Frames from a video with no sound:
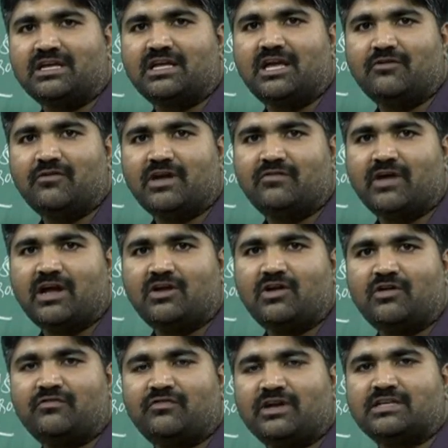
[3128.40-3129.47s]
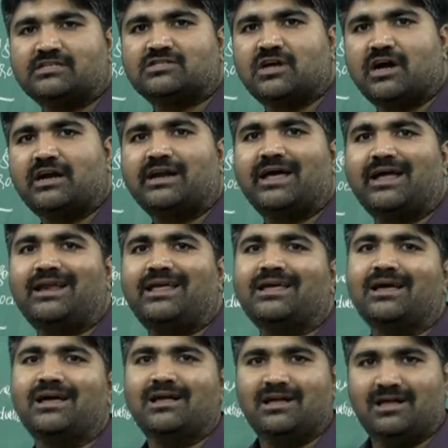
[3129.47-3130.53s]
value, with the given value, if it is not
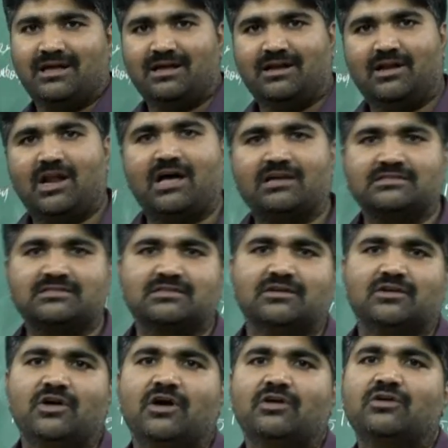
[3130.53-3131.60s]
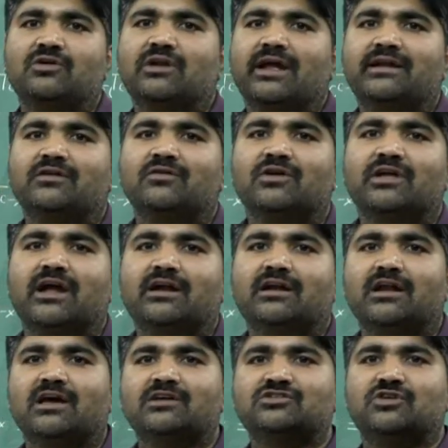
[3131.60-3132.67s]
tallying, last you have to write,
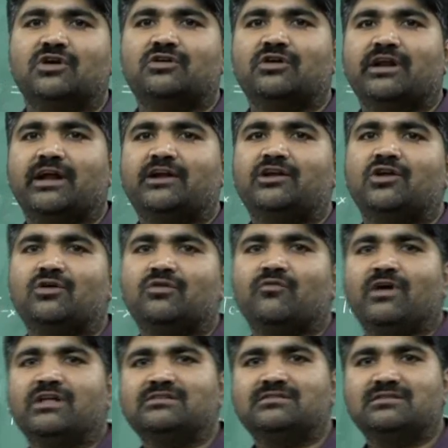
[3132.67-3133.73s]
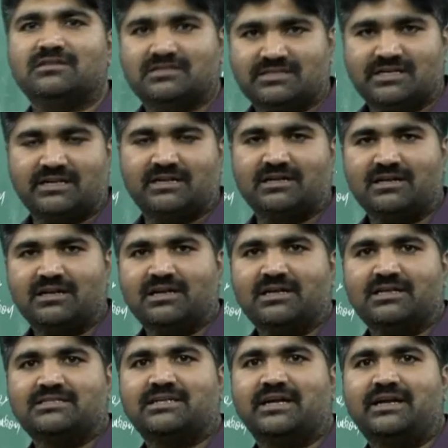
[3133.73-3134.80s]
okay, at last you have to write down one
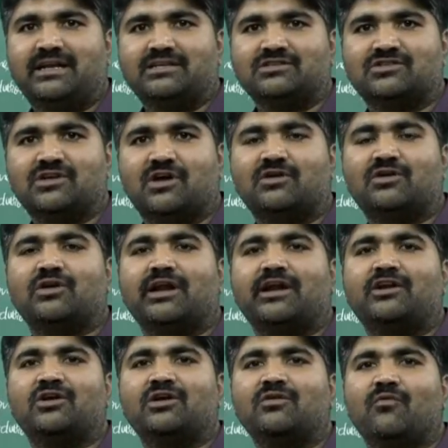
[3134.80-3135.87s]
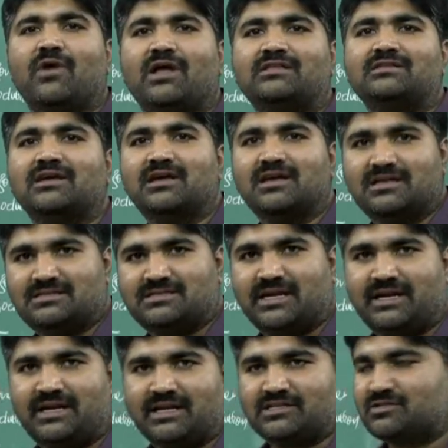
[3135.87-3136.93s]
sentence. You have to write down one
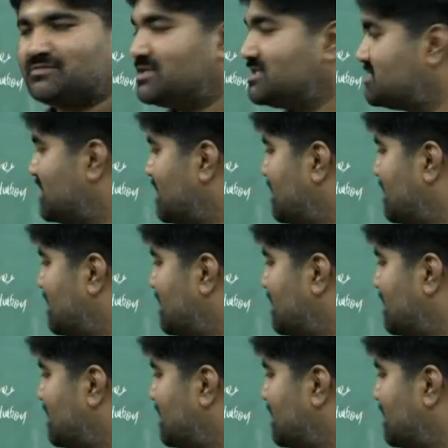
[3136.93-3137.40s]
sentence,